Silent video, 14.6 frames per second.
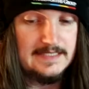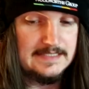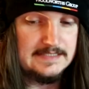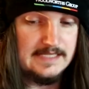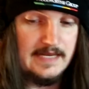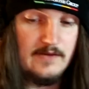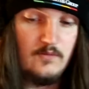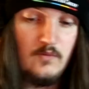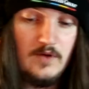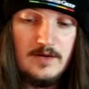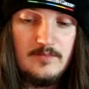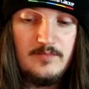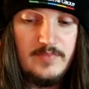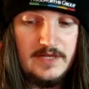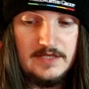It's a
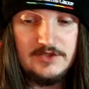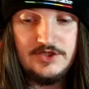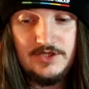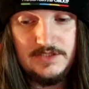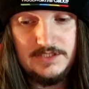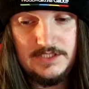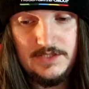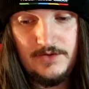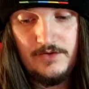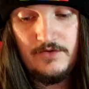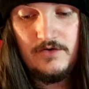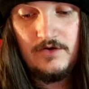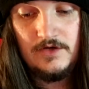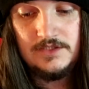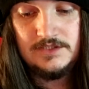1 pitch,
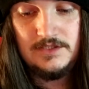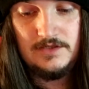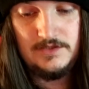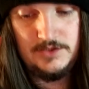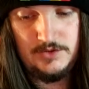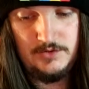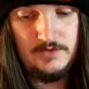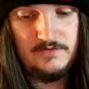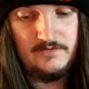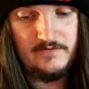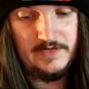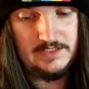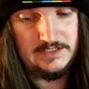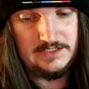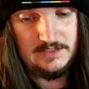0 cost, 2
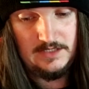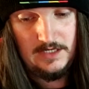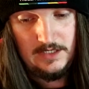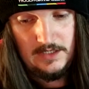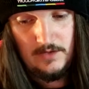defense,